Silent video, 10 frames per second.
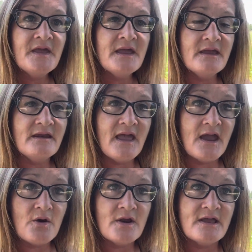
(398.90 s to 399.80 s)
in
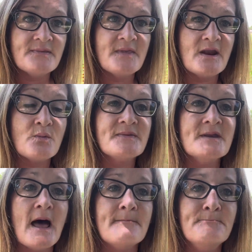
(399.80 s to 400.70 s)
areas that it was
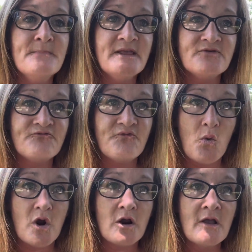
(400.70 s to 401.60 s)
not meant
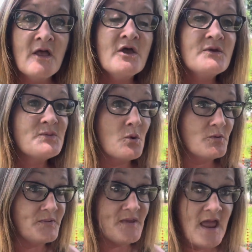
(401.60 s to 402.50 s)
for. So
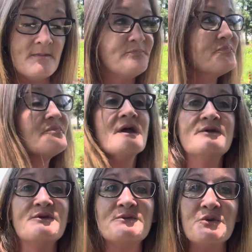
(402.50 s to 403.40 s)
say,
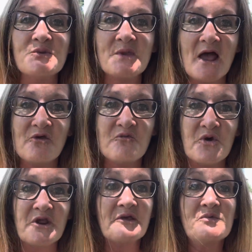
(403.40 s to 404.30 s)
let's just use
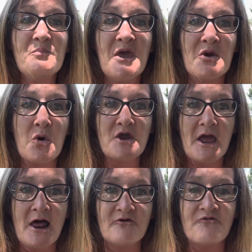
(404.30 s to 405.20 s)
California. Let's pick on
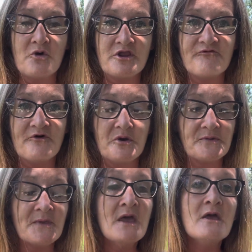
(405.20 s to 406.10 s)
California,
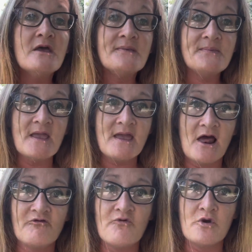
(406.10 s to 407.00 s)
folks. Say
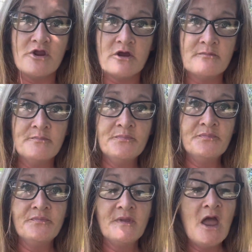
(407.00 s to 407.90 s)
California.
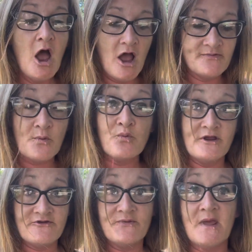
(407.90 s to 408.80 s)
It's a
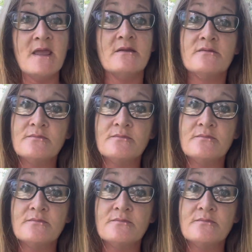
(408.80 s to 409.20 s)
rich state.